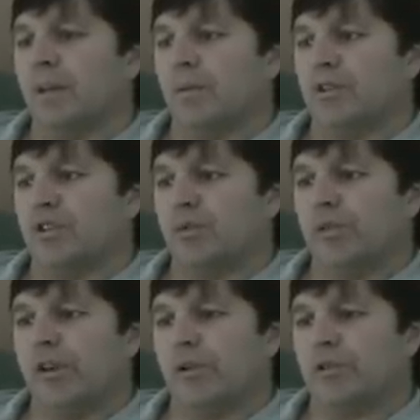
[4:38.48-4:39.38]
when
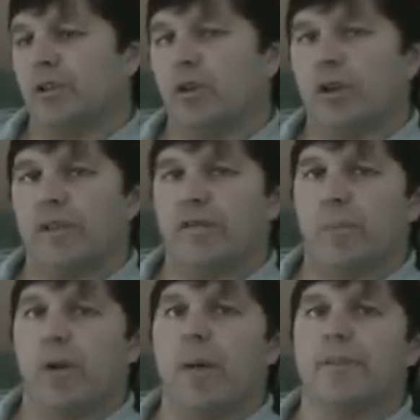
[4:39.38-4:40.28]
studios are looking for
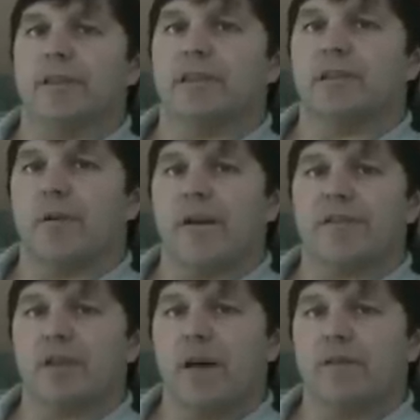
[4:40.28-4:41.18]
properties,
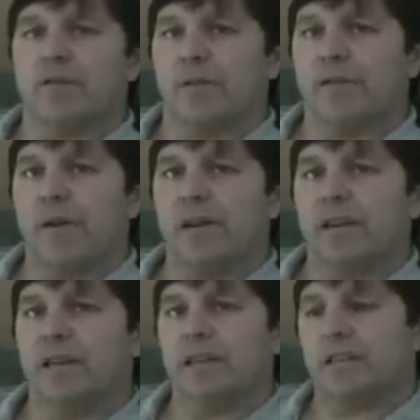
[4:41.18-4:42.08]
graphic novels are a
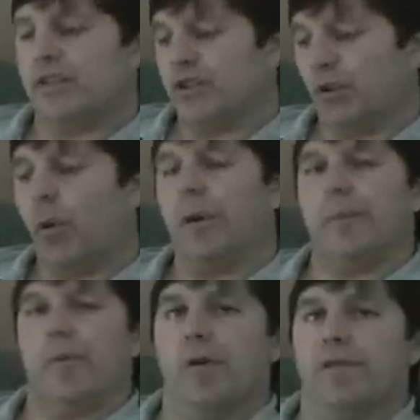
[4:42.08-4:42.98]
very easy
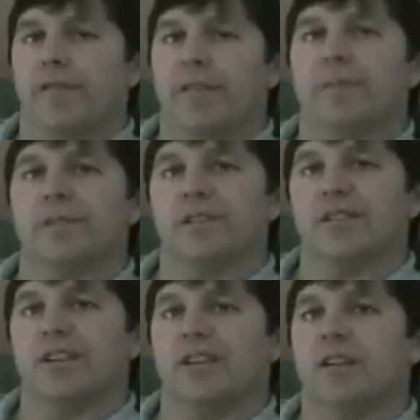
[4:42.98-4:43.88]
storyboard for them to
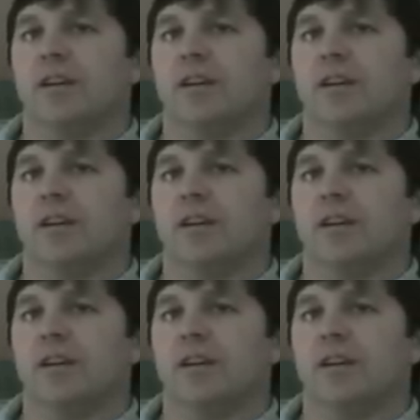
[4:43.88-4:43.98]
see.